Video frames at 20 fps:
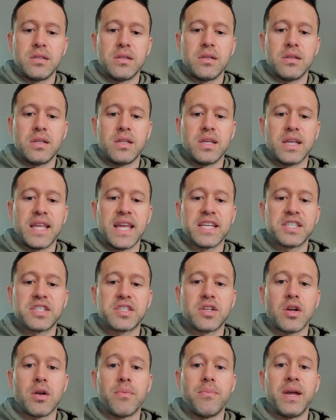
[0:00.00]
the
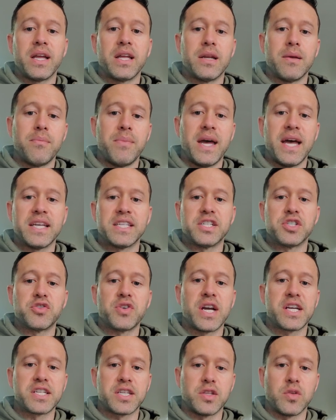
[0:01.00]
guests aren't making a mess and
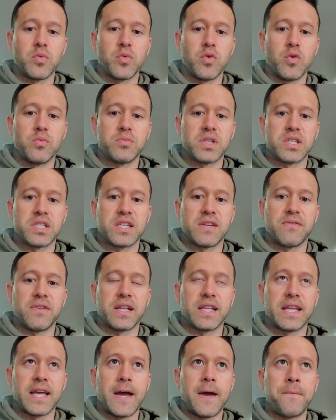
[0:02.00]
trashing the rooms and stuff
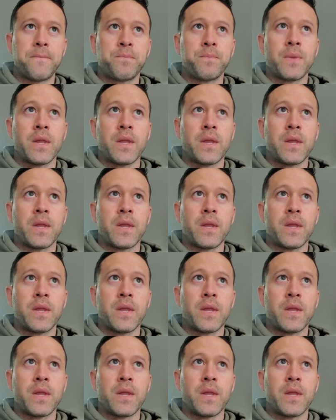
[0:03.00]
like that.